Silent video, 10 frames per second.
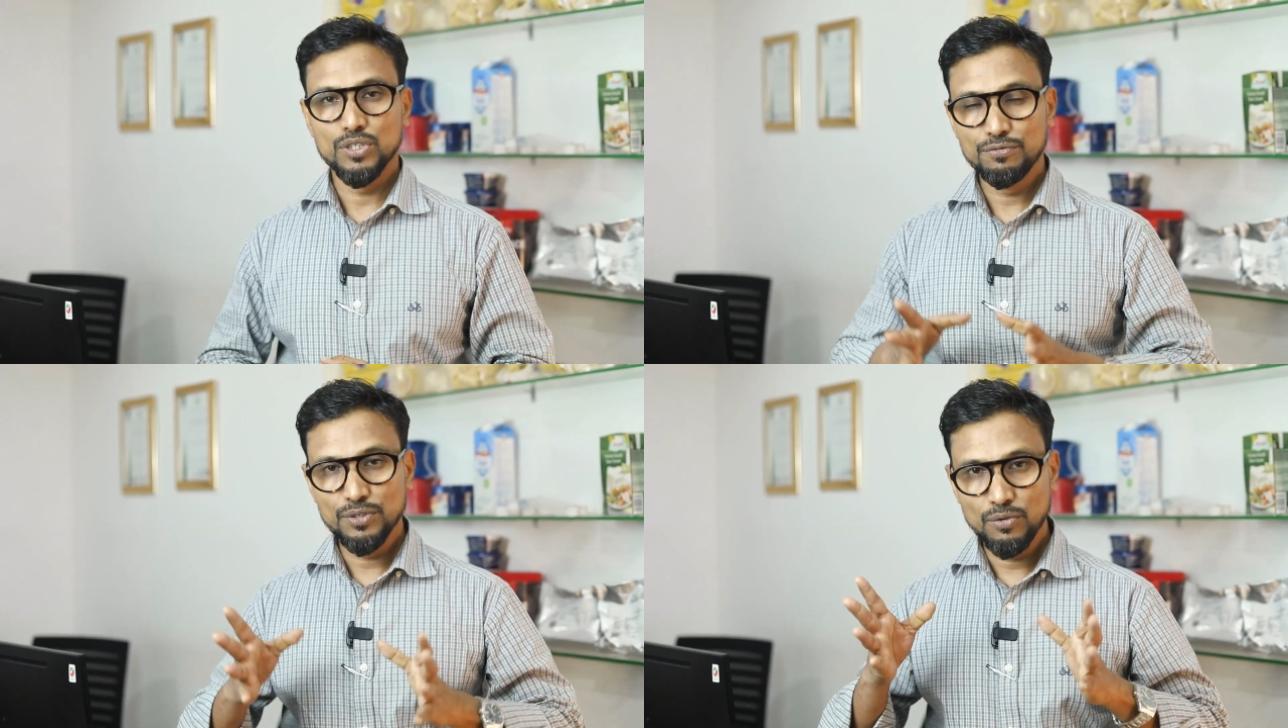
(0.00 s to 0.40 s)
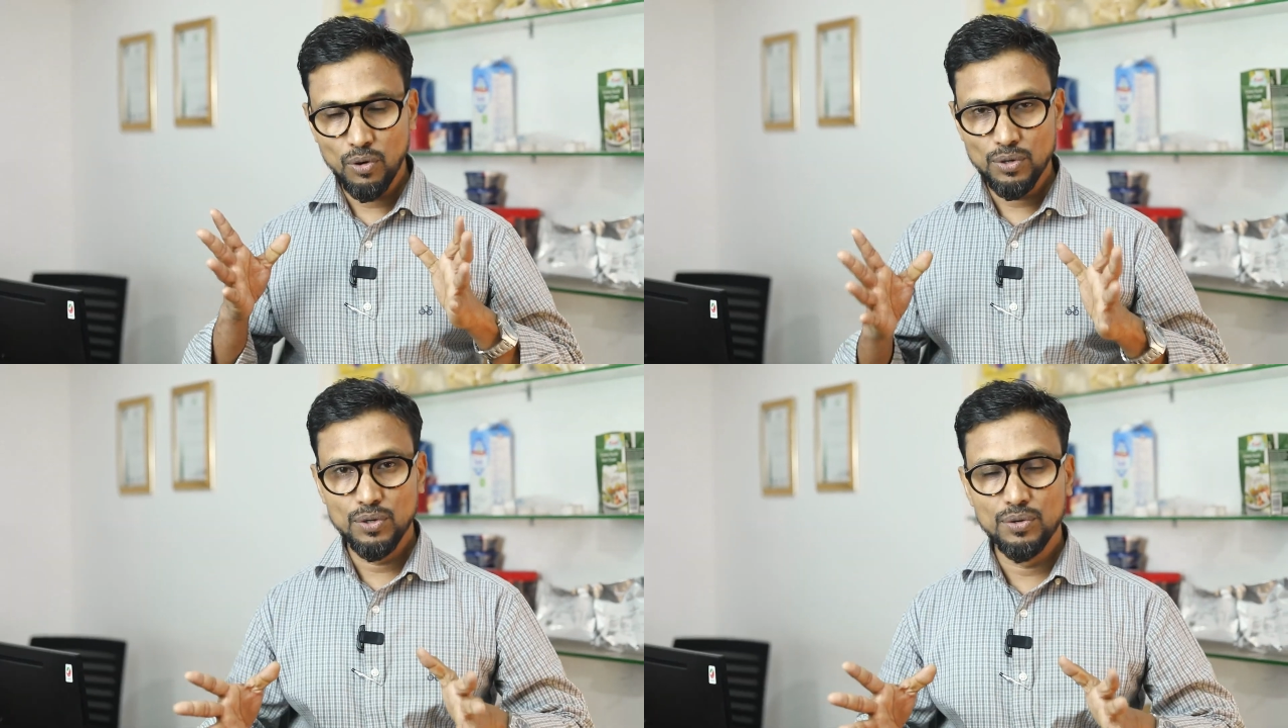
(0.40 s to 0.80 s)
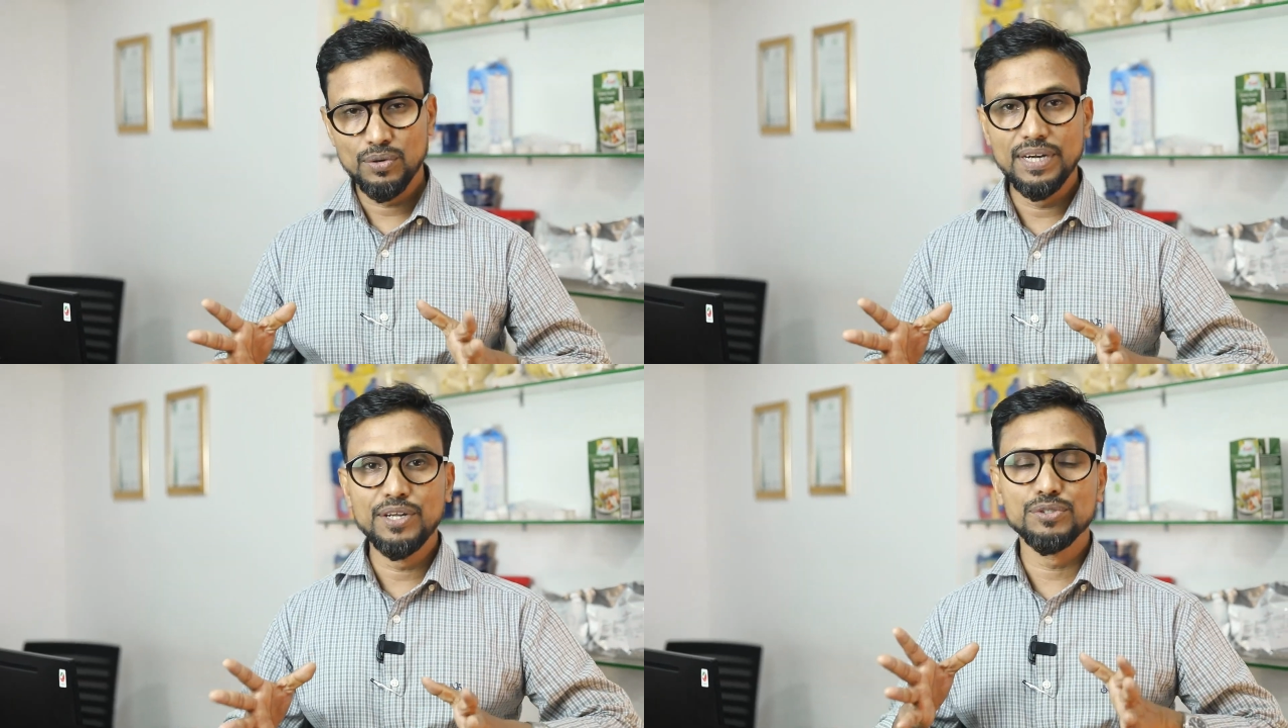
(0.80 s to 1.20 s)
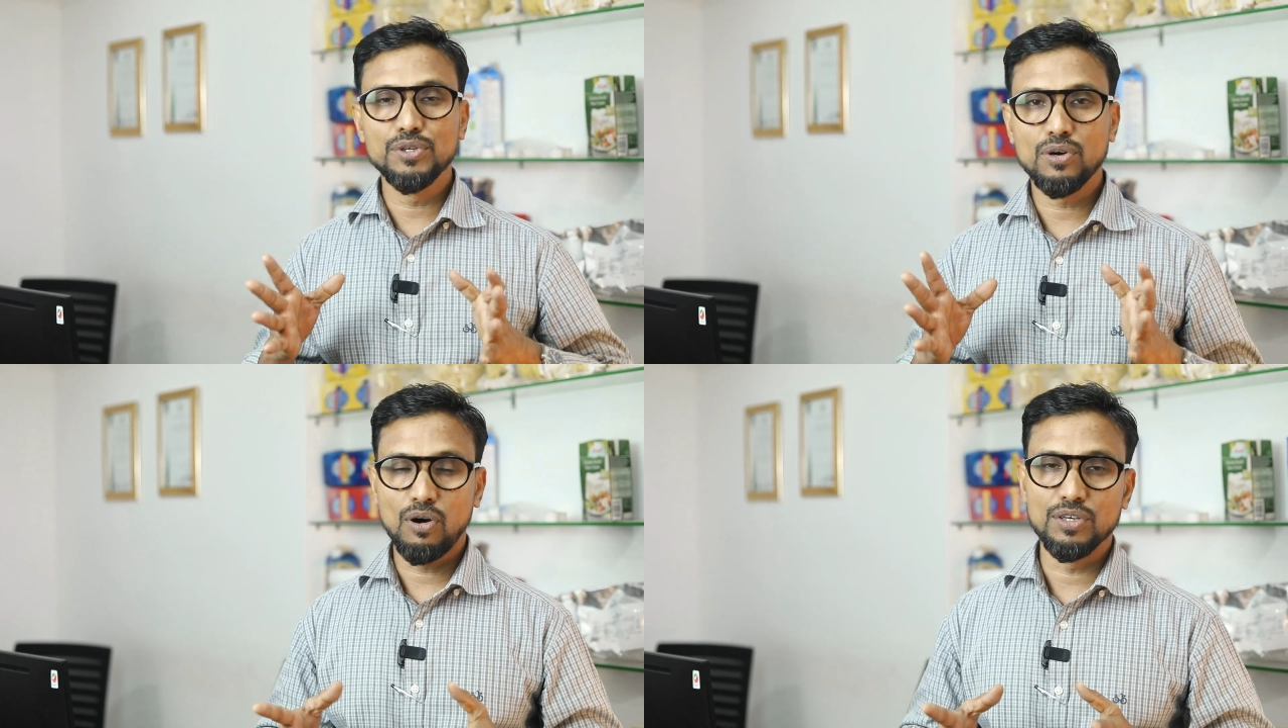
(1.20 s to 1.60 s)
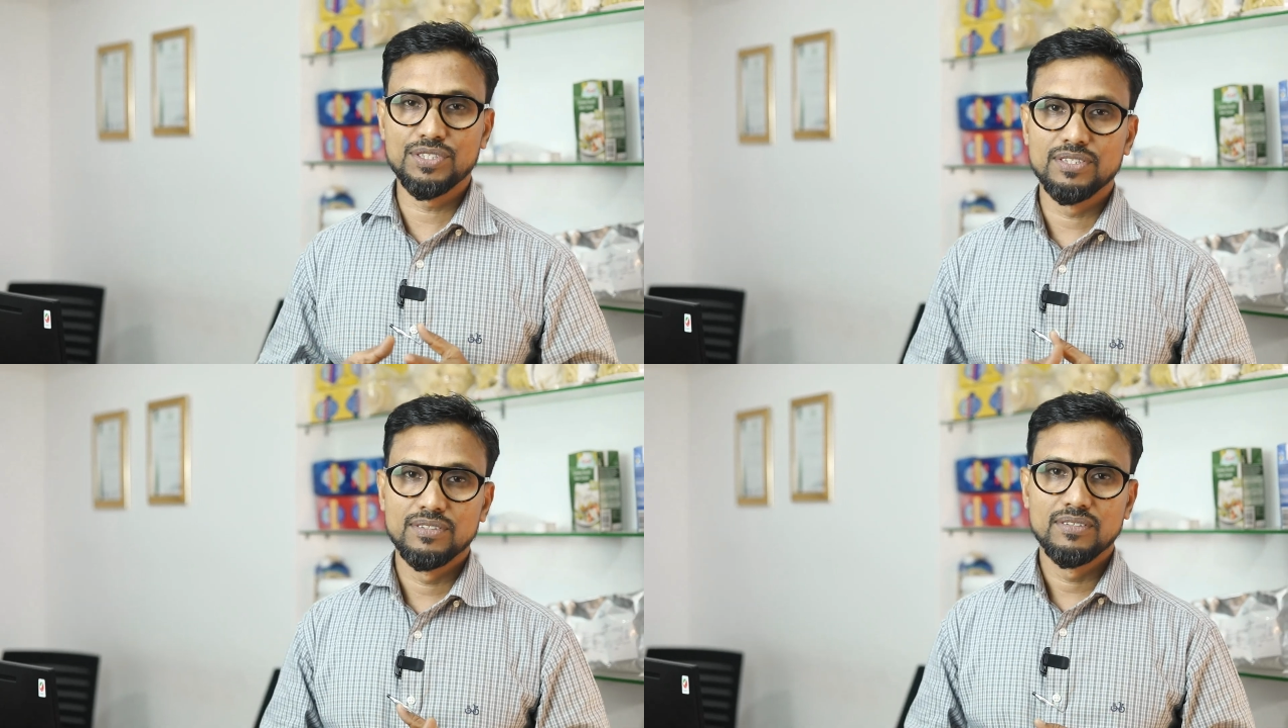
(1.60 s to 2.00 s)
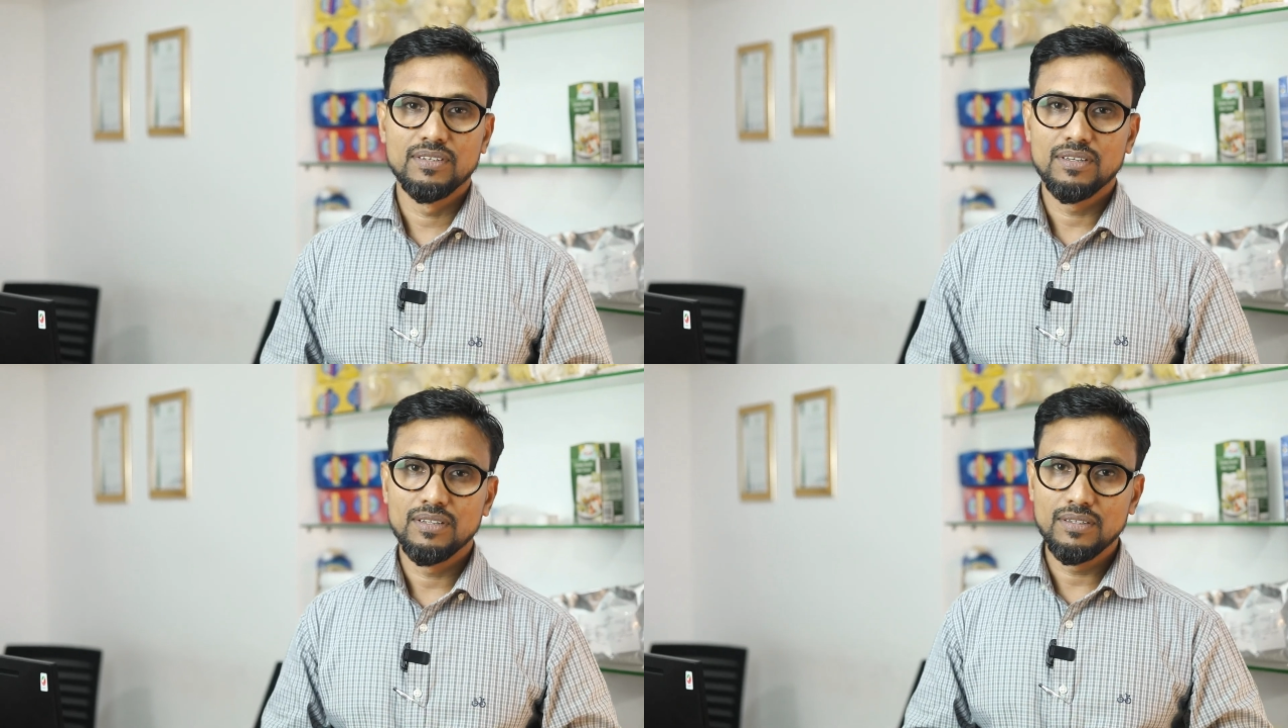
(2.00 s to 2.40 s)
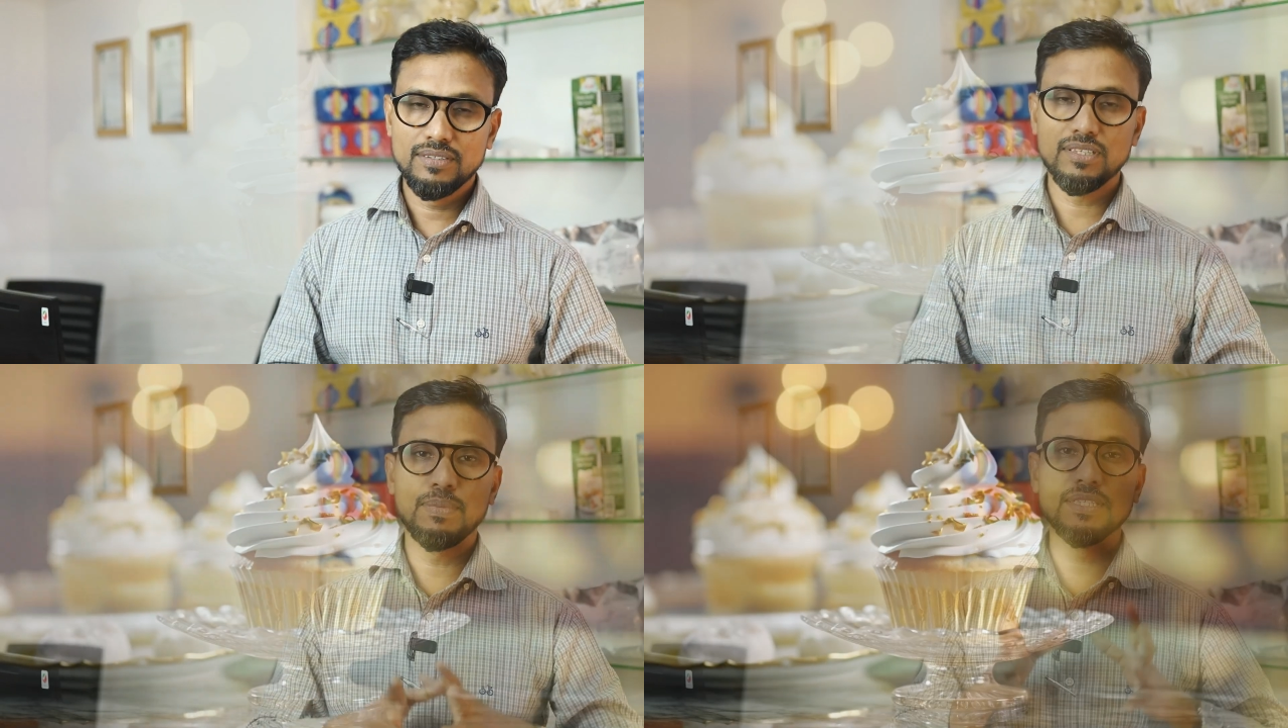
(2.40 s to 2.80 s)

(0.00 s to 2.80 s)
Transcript: if you wanted to reduce your cost, this is the